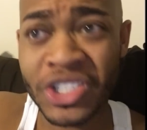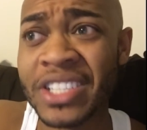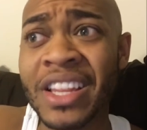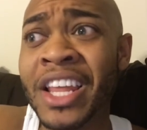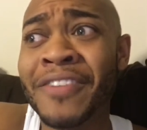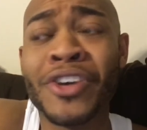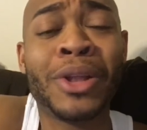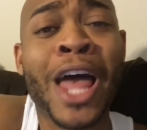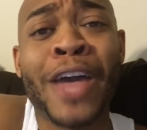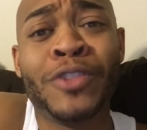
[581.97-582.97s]
Just live your
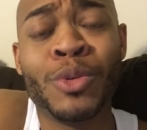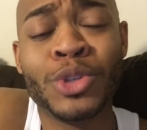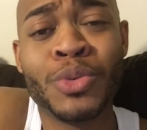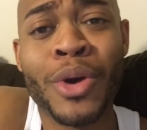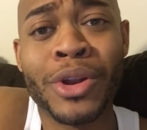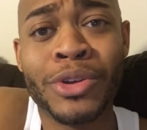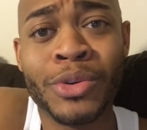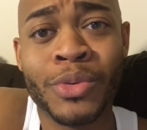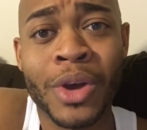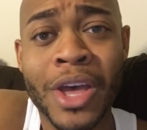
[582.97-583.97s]
life. Do what you want to
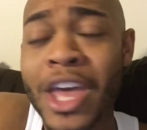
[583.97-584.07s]
do.